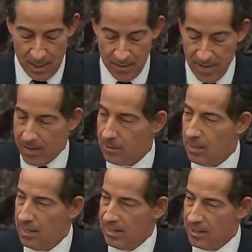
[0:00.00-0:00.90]
There,
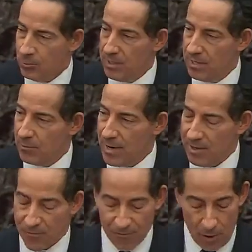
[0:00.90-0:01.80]
he
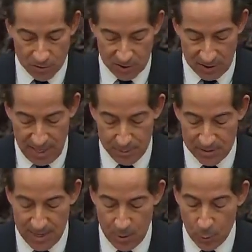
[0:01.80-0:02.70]
reiterated false
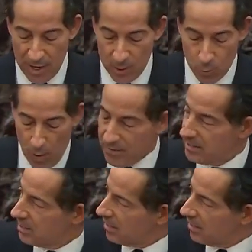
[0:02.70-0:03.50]
claims that we won this